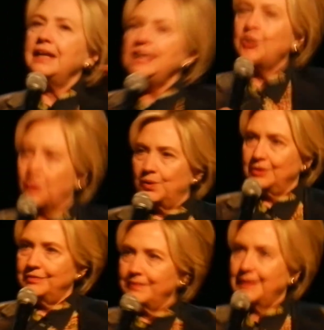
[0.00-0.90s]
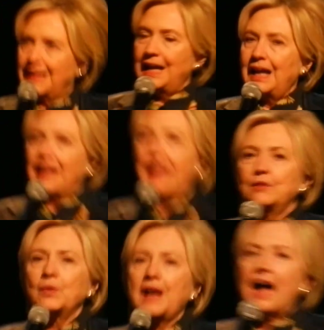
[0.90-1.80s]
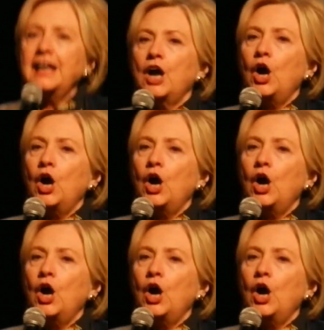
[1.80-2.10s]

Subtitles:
equal. And what I